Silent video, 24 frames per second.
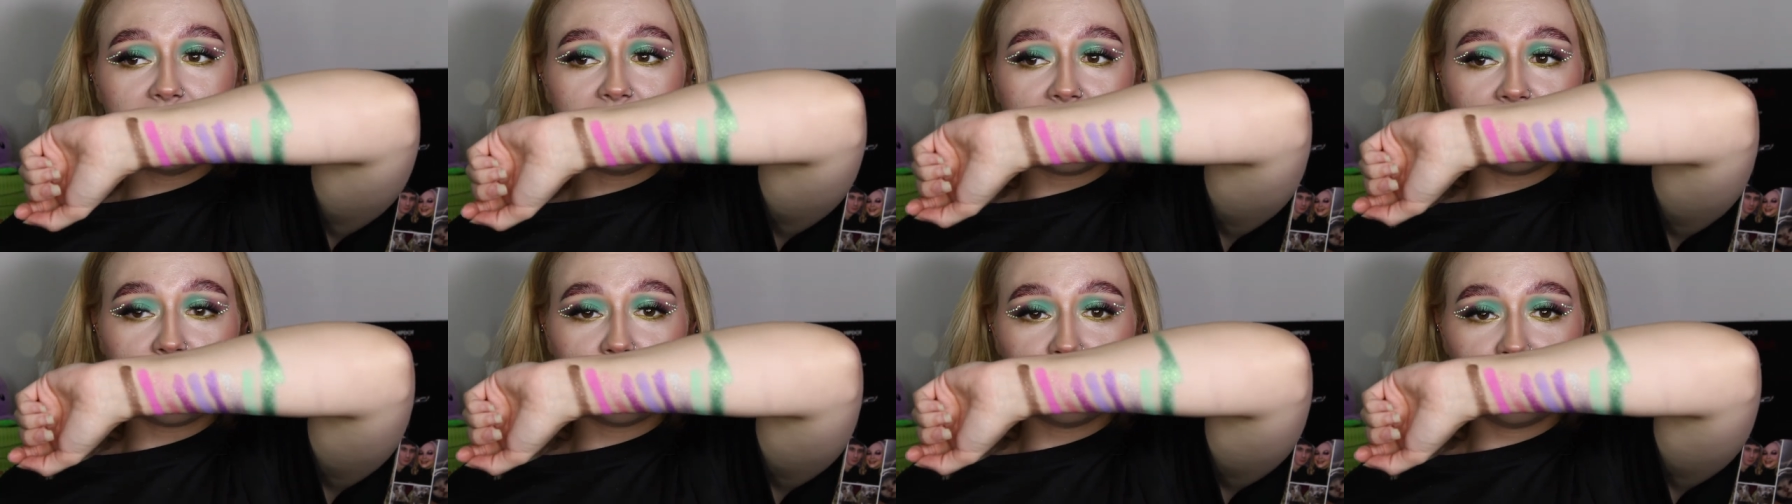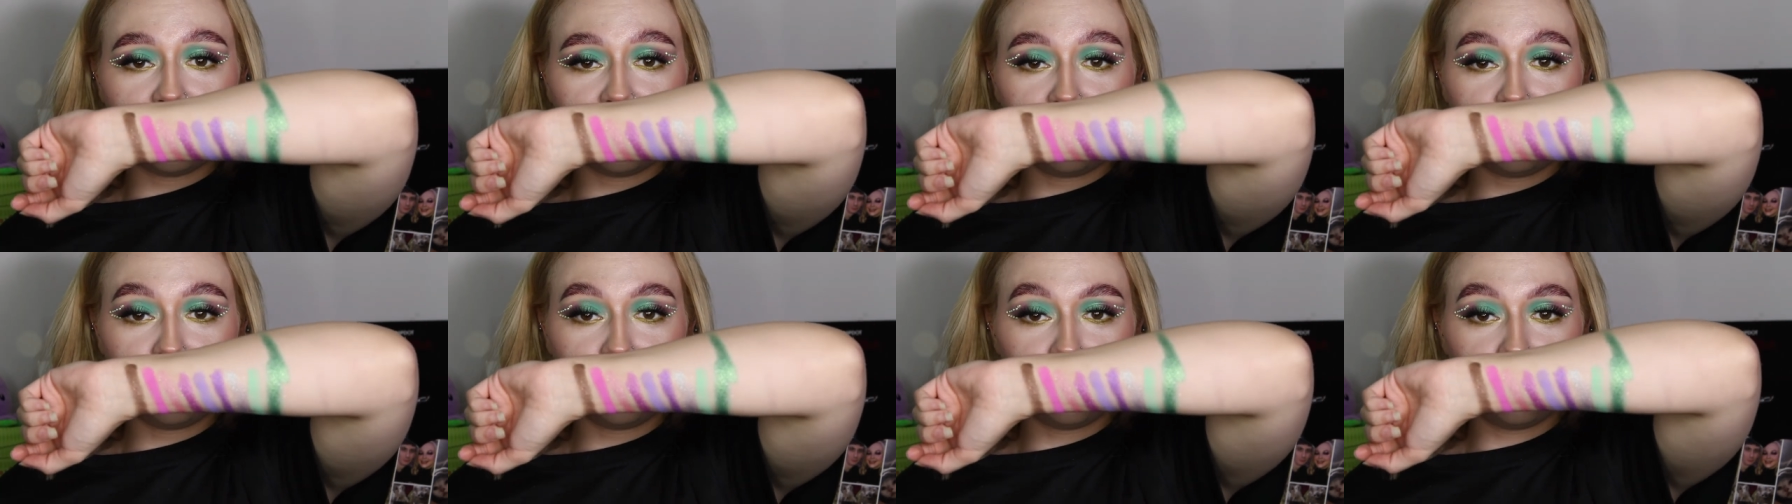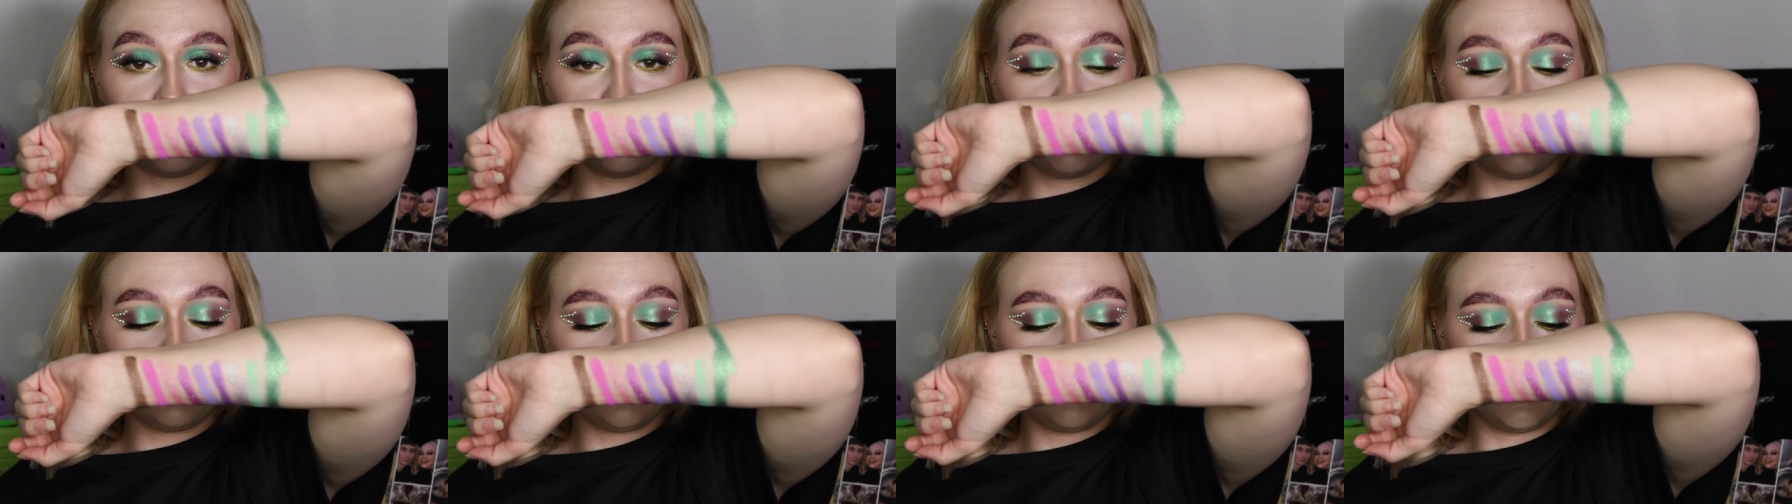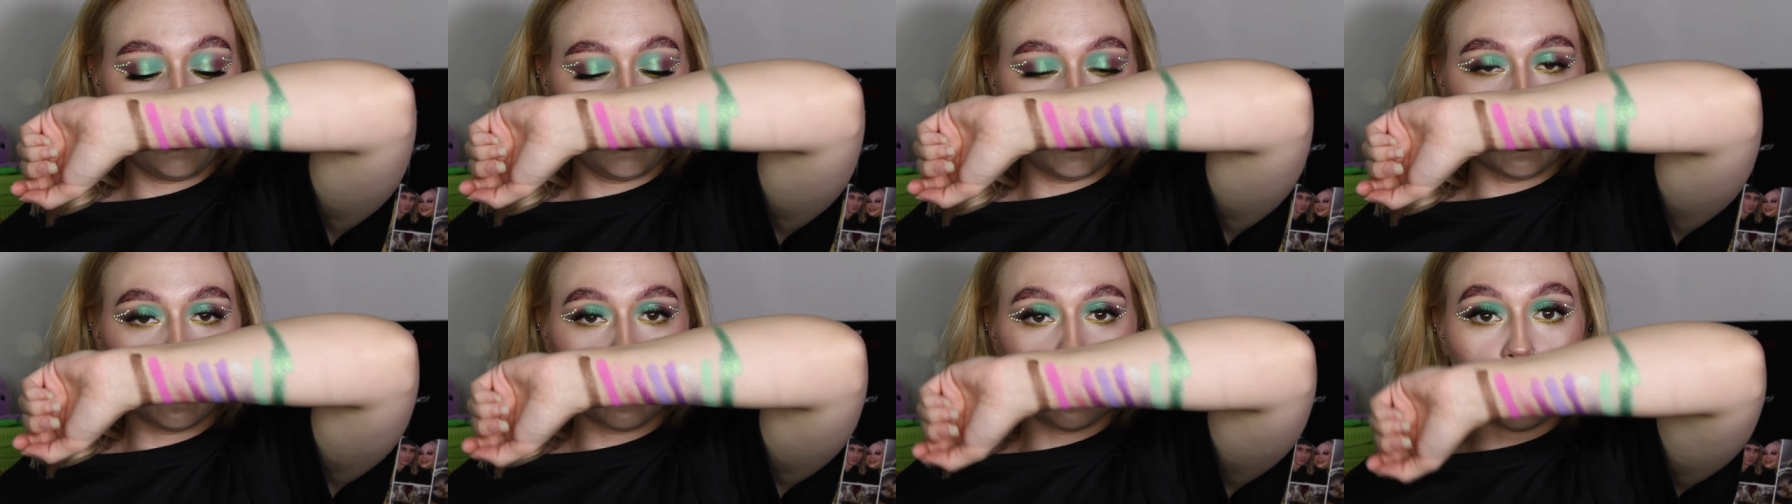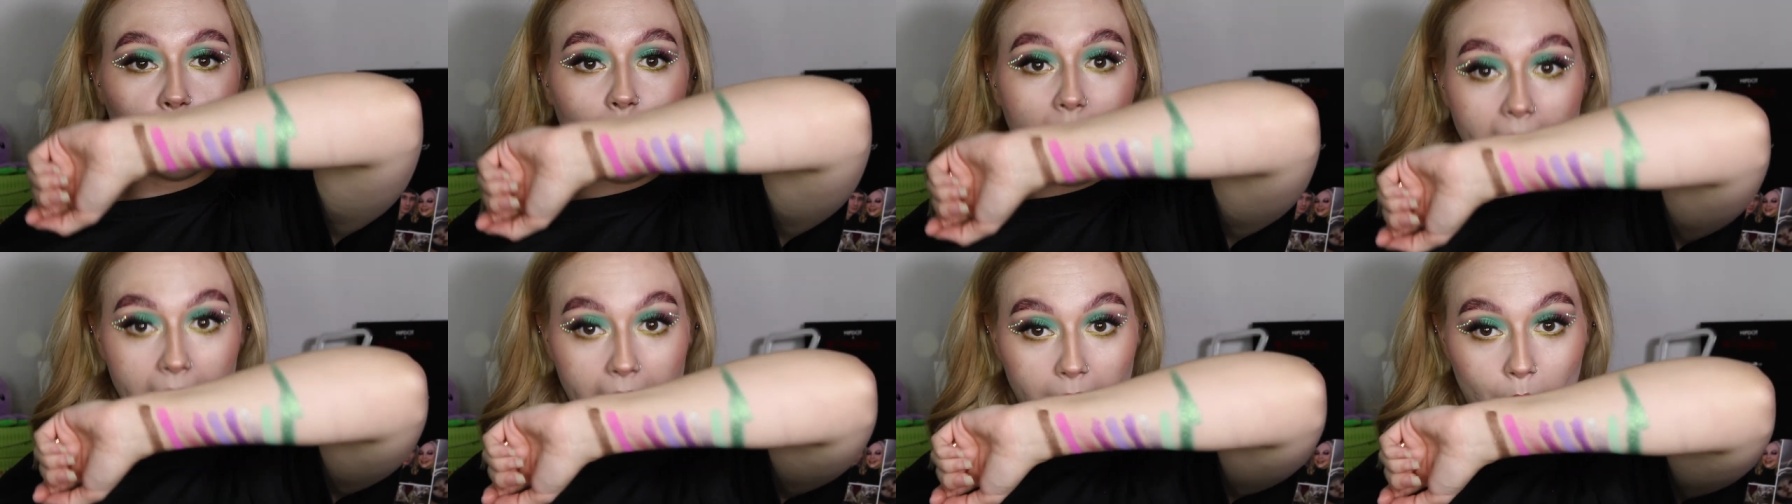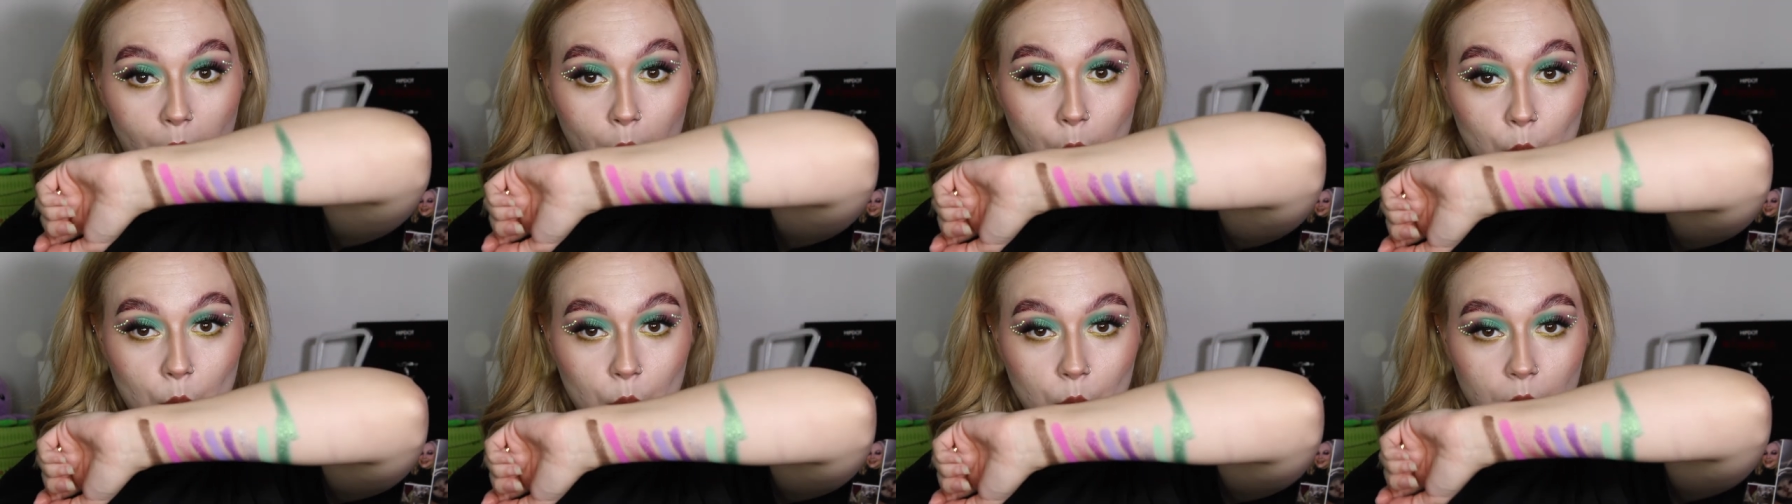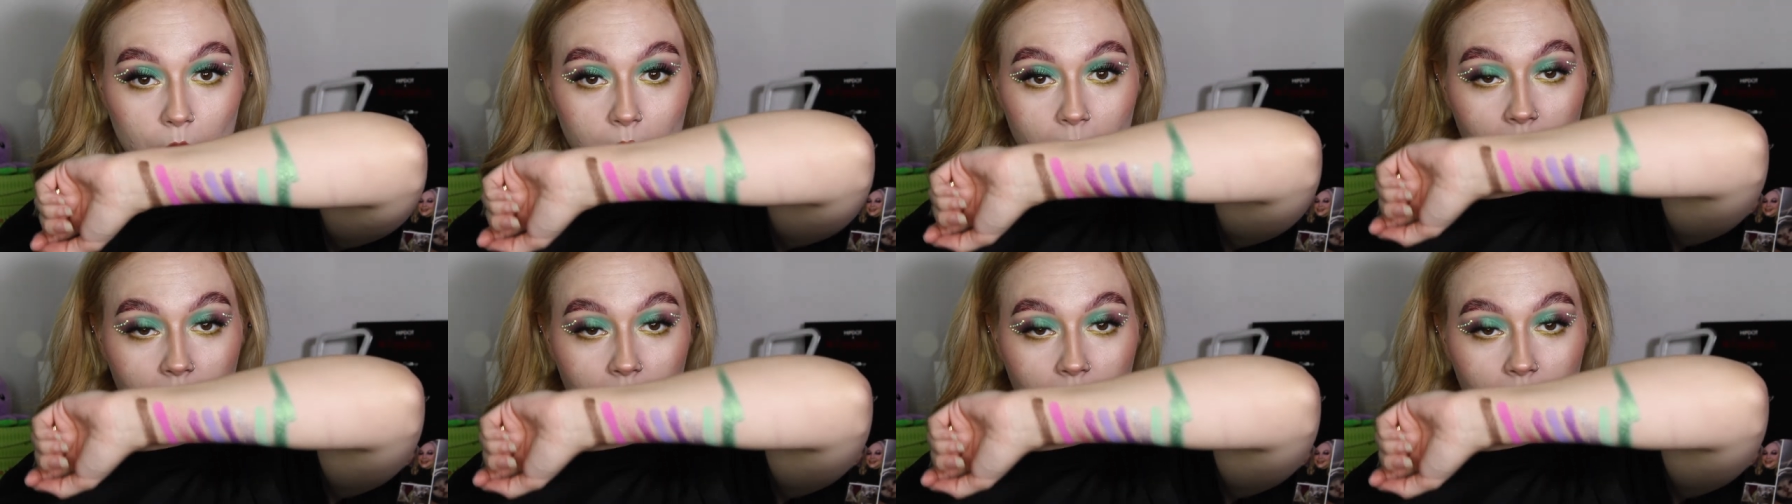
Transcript: tell you, wow.